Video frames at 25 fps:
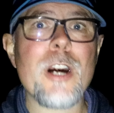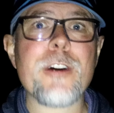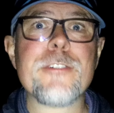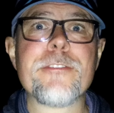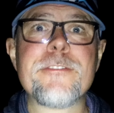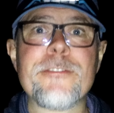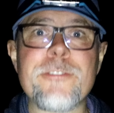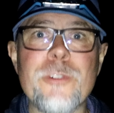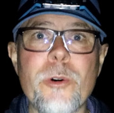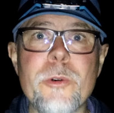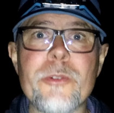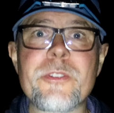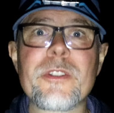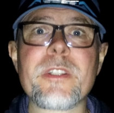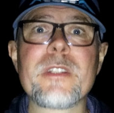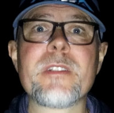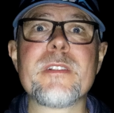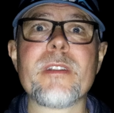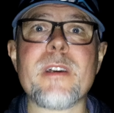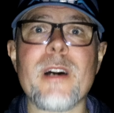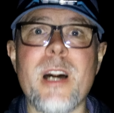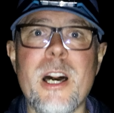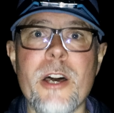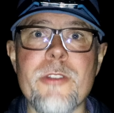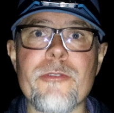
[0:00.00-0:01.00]
of
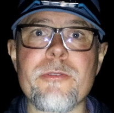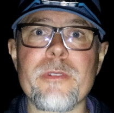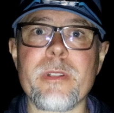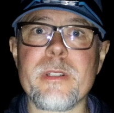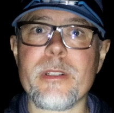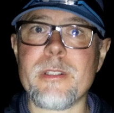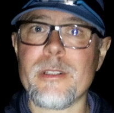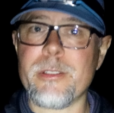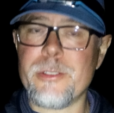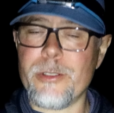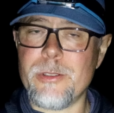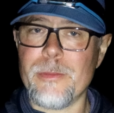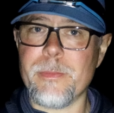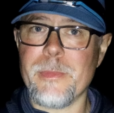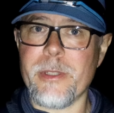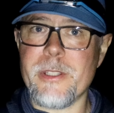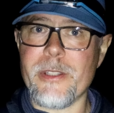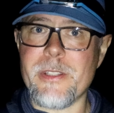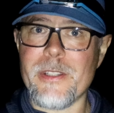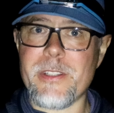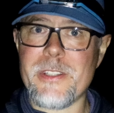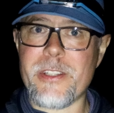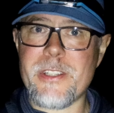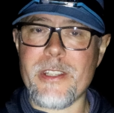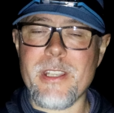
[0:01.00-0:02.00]
1400
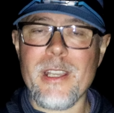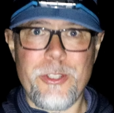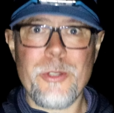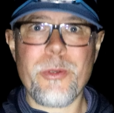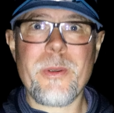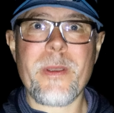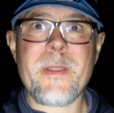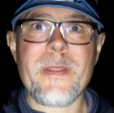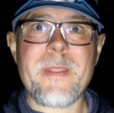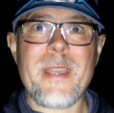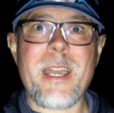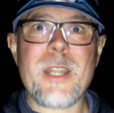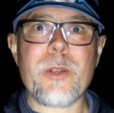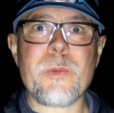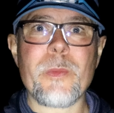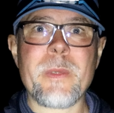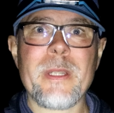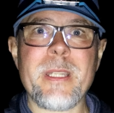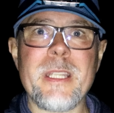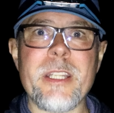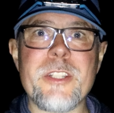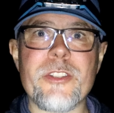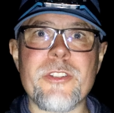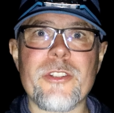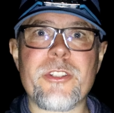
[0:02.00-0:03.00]
lumens. Doing that,
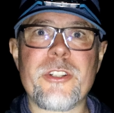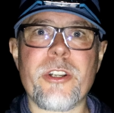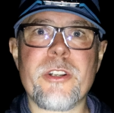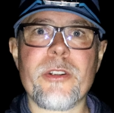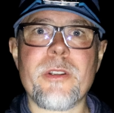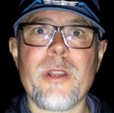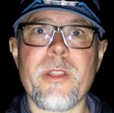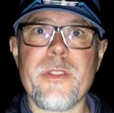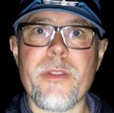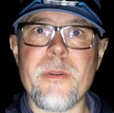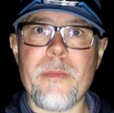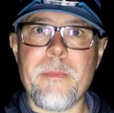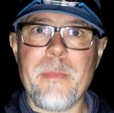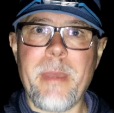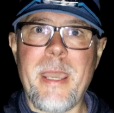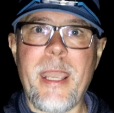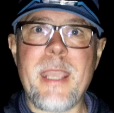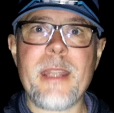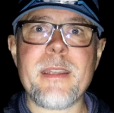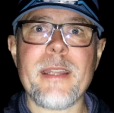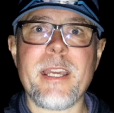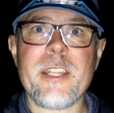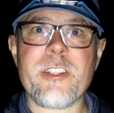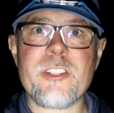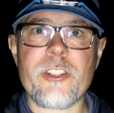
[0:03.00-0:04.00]
we need to turn on the
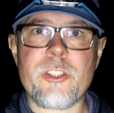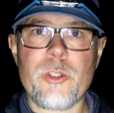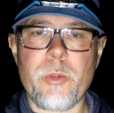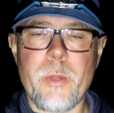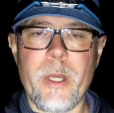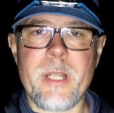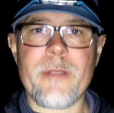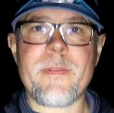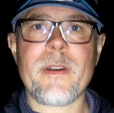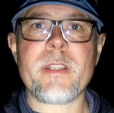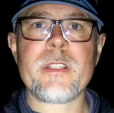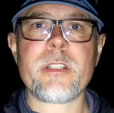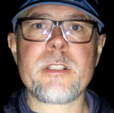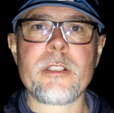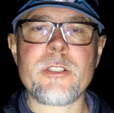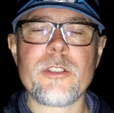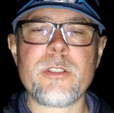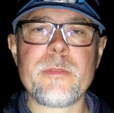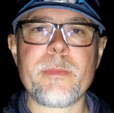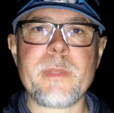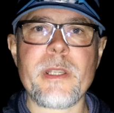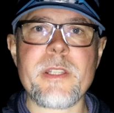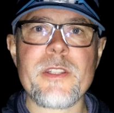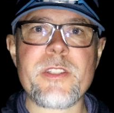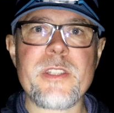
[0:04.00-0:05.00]
main at 1200
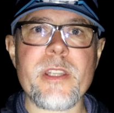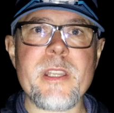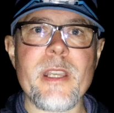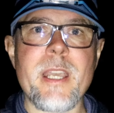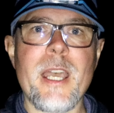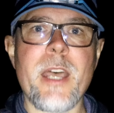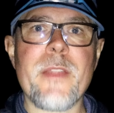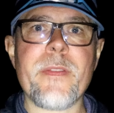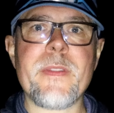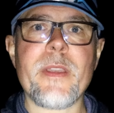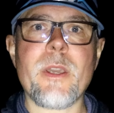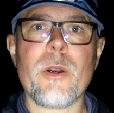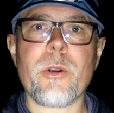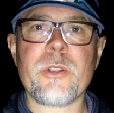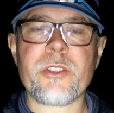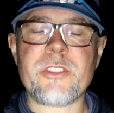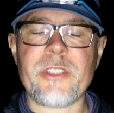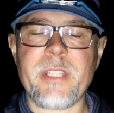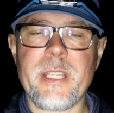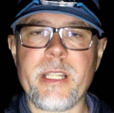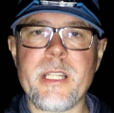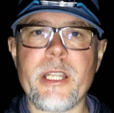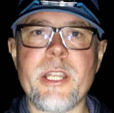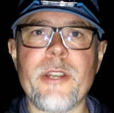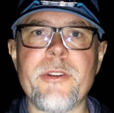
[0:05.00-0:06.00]
lumens and the
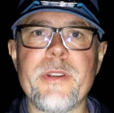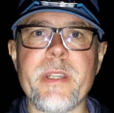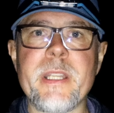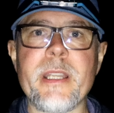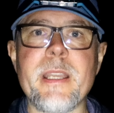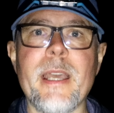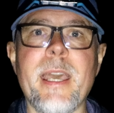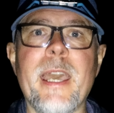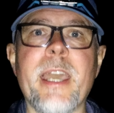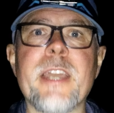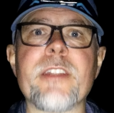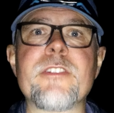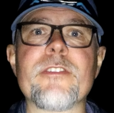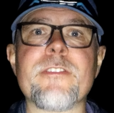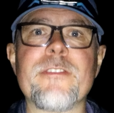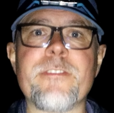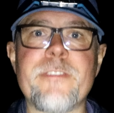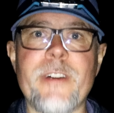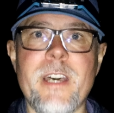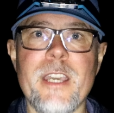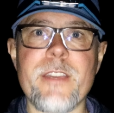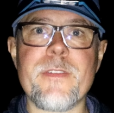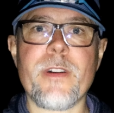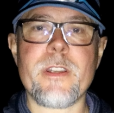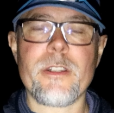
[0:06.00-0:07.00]
auxiliary at
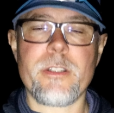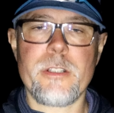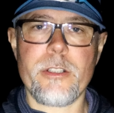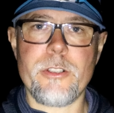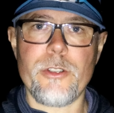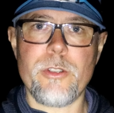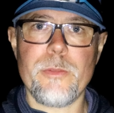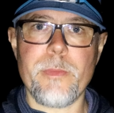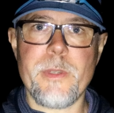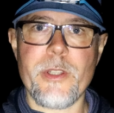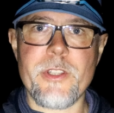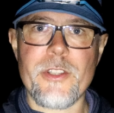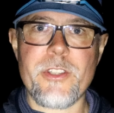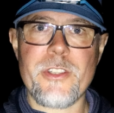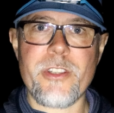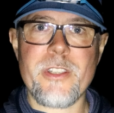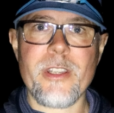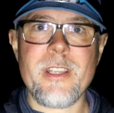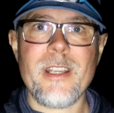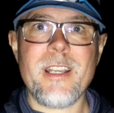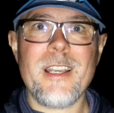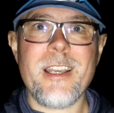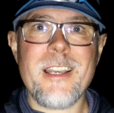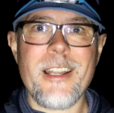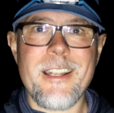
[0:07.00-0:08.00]
500 lumens.
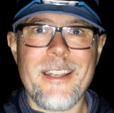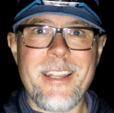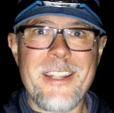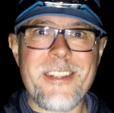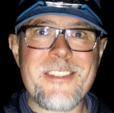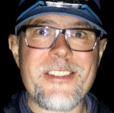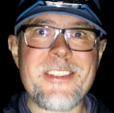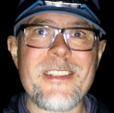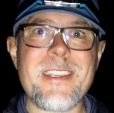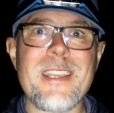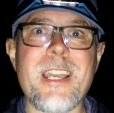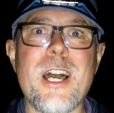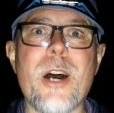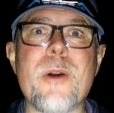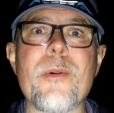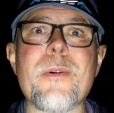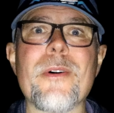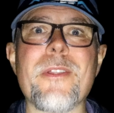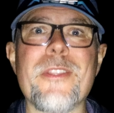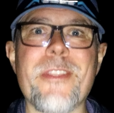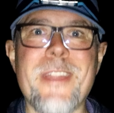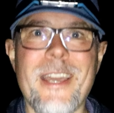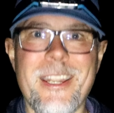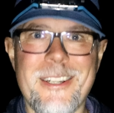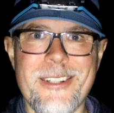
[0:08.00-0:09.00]
Let's see
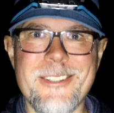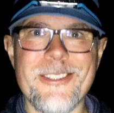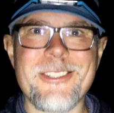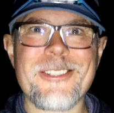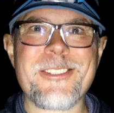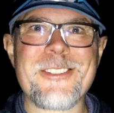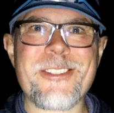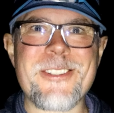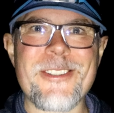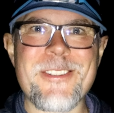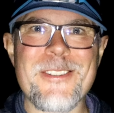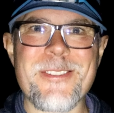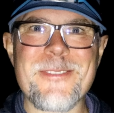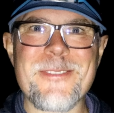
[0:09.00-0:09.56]
how that looks.